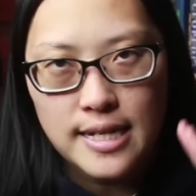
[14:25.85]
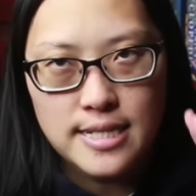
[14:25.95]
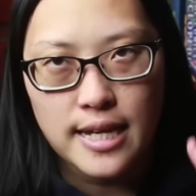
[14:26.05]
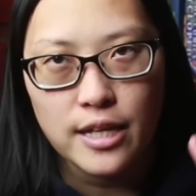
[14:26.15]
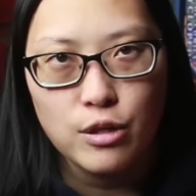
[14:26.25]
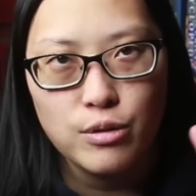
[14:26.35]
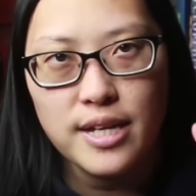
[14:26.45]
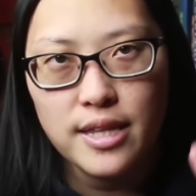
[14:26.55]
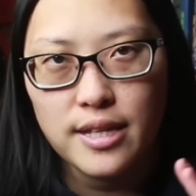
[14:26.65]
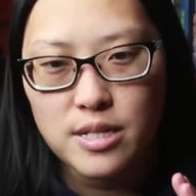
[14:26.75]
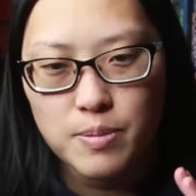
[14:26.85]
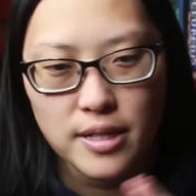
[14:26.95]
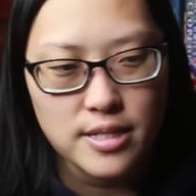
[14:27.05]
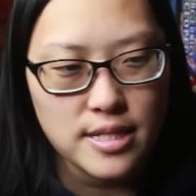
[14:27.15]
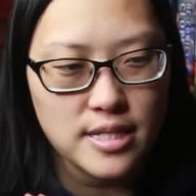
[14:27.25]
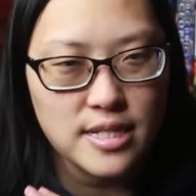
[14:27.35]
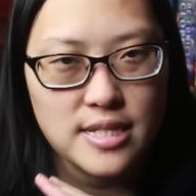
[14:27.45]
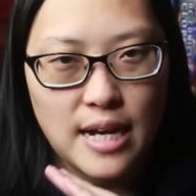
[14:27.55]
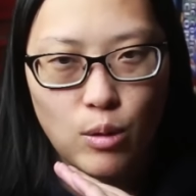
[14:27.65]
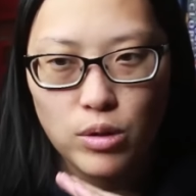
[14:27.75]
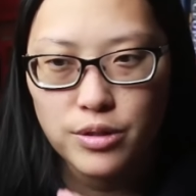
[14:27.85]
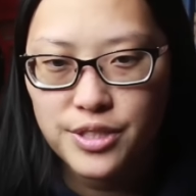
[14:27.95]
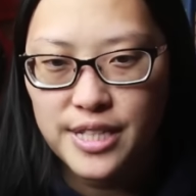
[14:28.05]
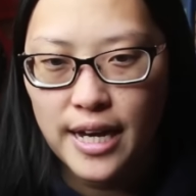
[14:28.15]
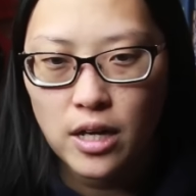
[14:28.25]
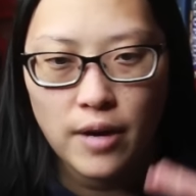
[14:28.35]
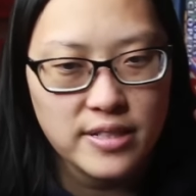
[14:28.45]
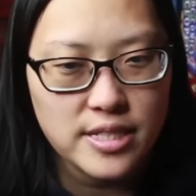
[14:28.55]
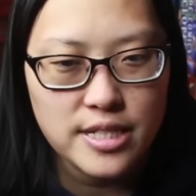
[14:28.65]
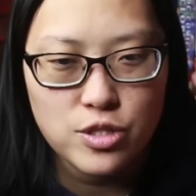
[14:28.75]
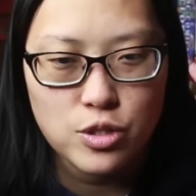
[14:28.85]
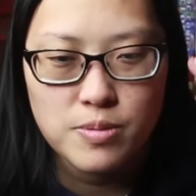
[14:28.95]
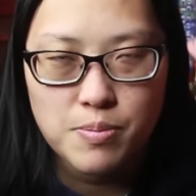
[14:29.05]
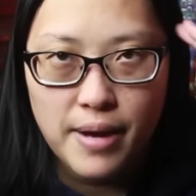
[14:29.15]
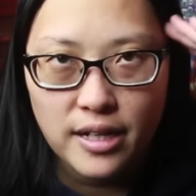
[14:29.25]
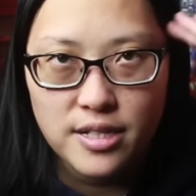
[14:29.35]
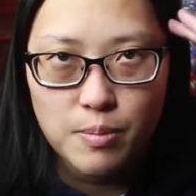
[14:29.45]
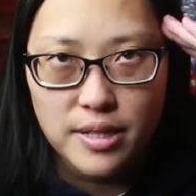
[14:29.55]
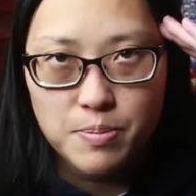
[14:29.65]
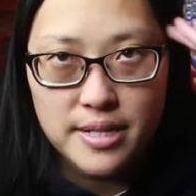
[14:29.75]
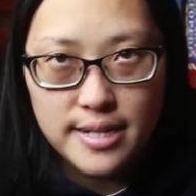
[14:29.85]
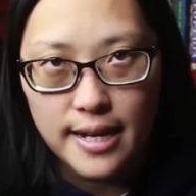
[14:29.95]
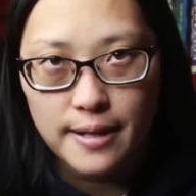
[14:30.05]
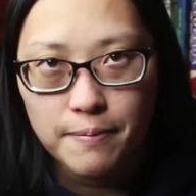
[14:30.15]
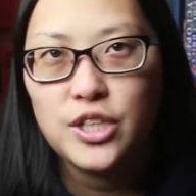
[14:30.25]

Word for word: saying you did this, because he sees Downworlder's dead, obviously assumes Magnus must be dead.